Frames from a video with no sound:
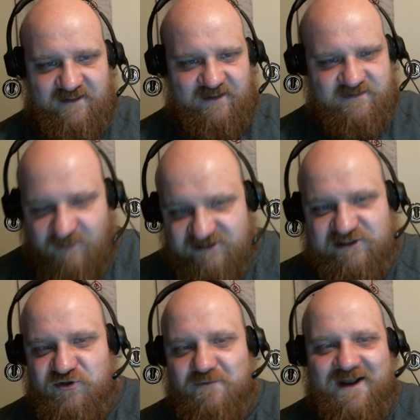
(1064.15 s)
And as much
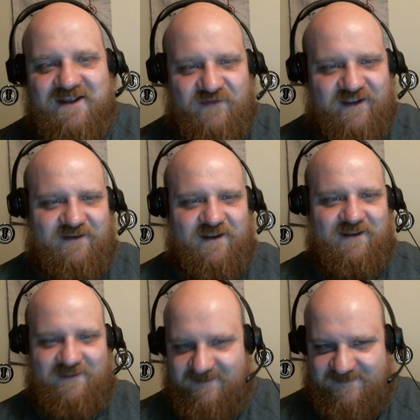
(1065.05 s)
as you might think
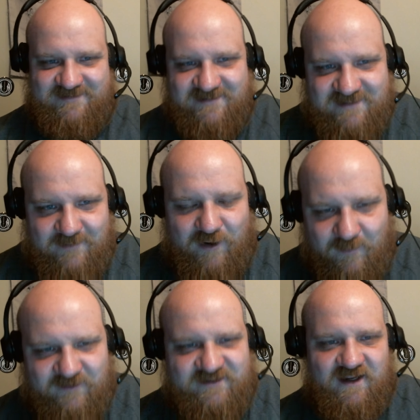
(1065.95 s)
that this is the
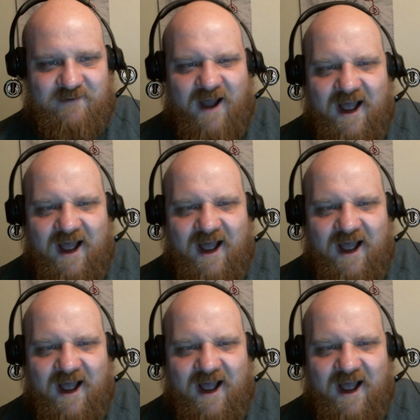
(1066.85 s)
proper time,